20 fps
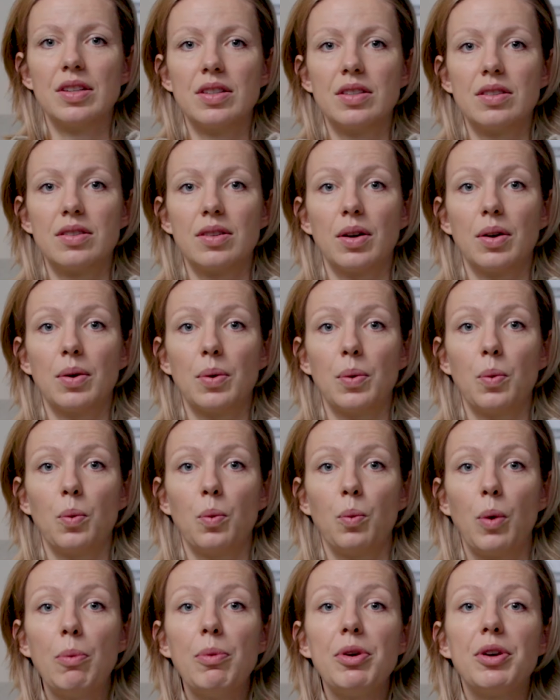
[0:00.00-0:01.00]
So
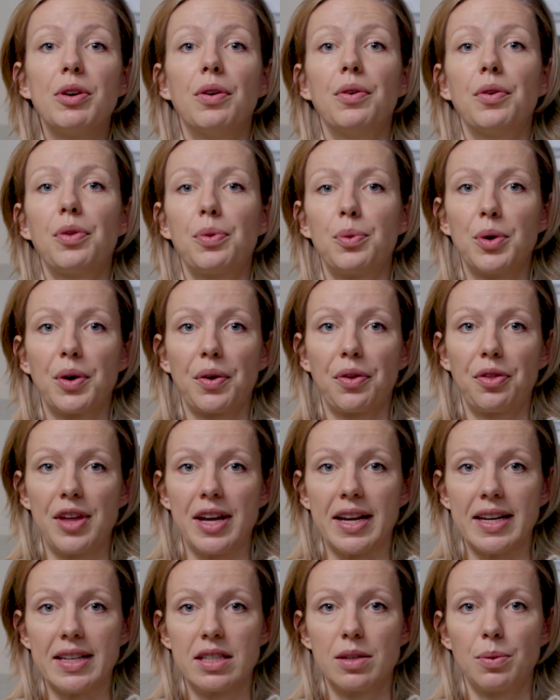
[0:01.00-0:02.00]
when we go through our
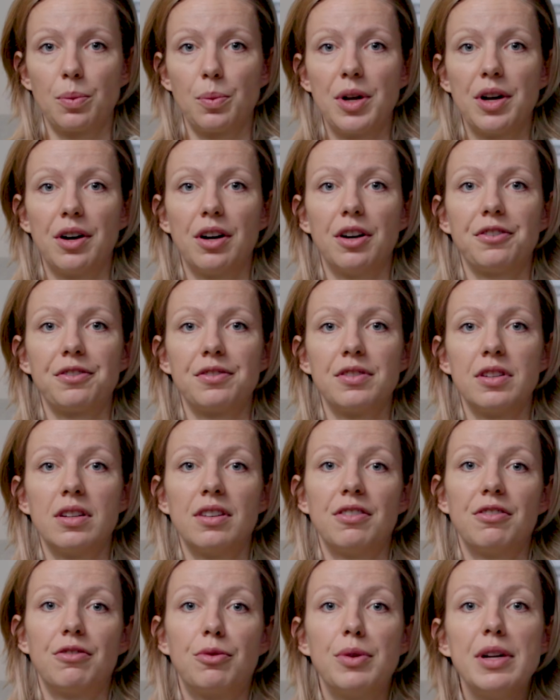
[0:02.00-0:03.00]
things, we're often
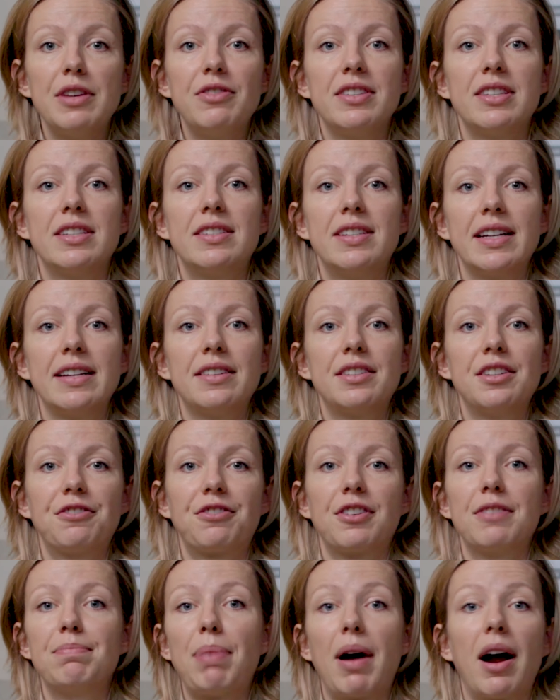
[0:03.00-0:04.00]
revisiting
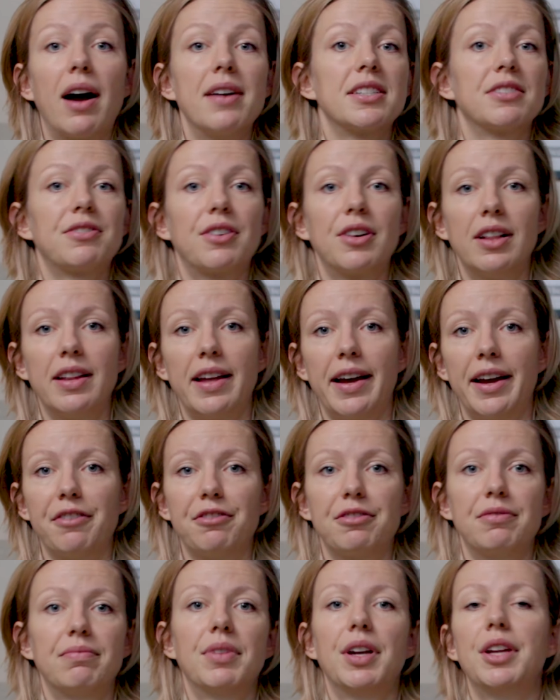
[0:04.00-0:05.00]
different parts of our
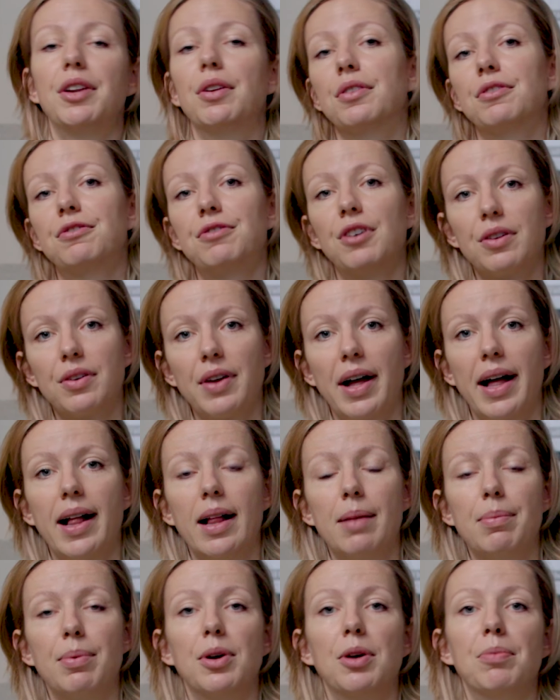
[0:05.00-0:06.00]
life. An old photo
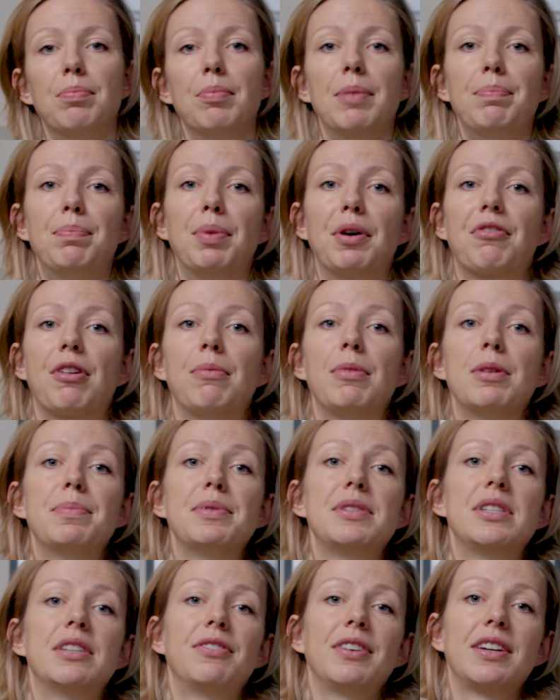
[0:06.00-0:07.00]
album, a book from a
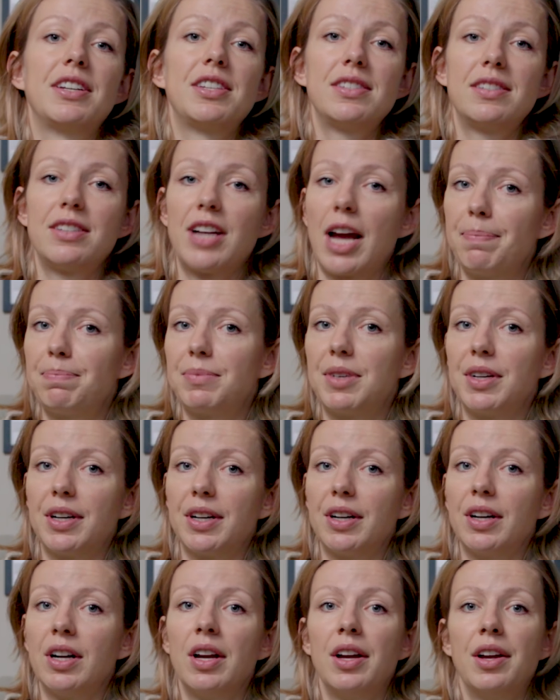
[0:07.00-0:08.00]
specific
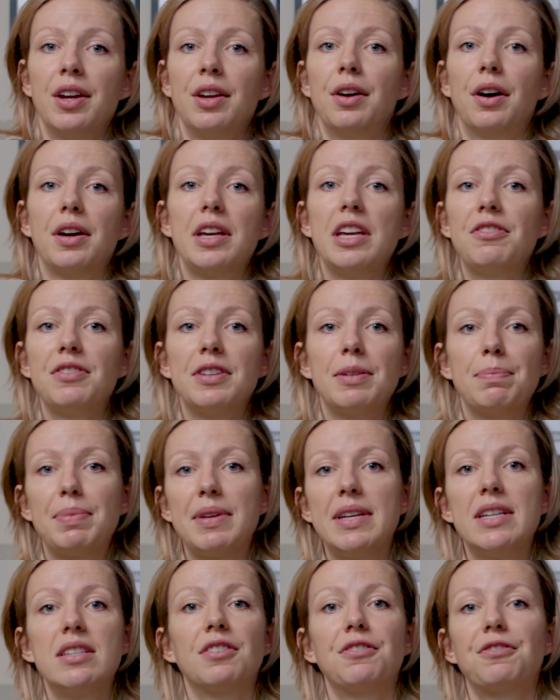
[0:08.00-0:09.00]
chapter, or even a
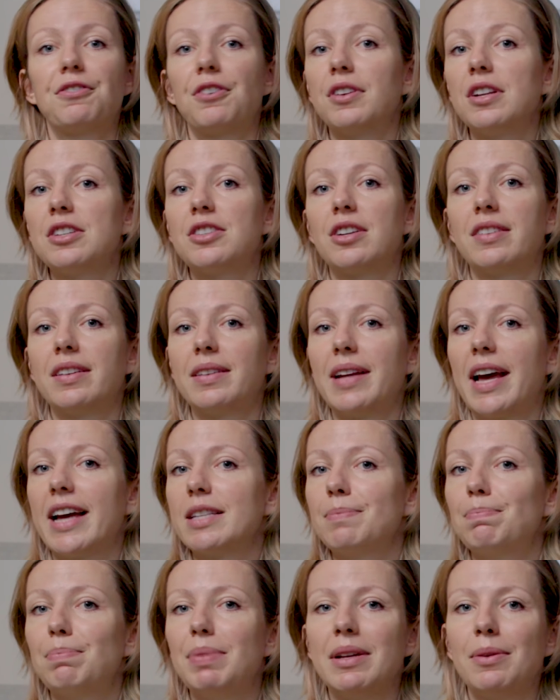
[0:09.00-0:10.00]
piece of furniture that
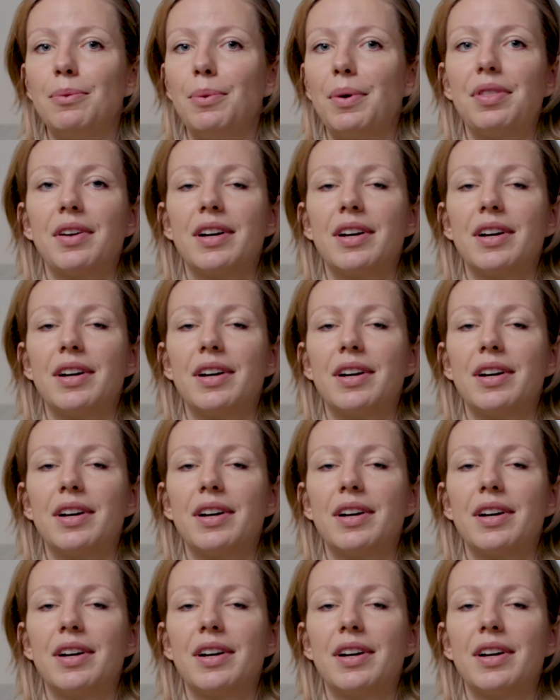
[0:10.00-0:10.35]
has been with